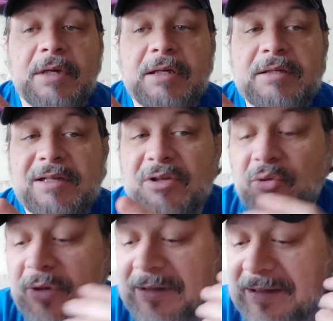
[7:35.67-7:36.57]
It's
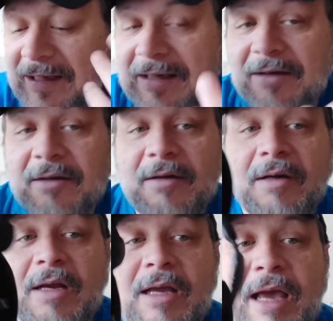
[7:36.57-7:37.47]
annoying to
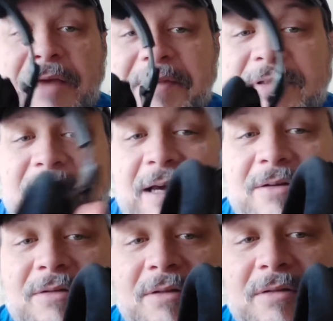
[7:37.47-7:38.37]
hear, and the
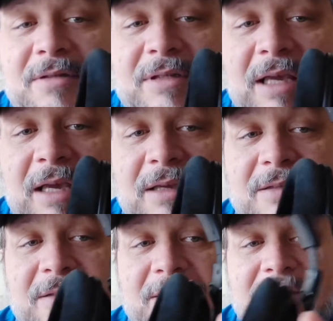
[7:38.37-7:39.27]
sound
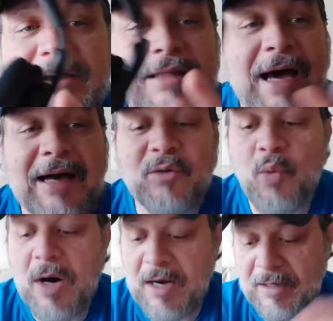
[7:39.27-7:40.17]
stage is
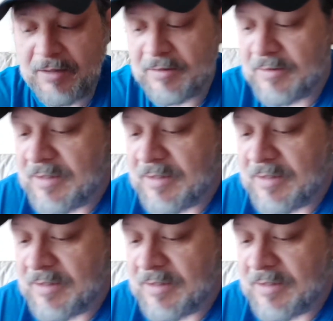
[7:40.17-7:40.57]
not wide.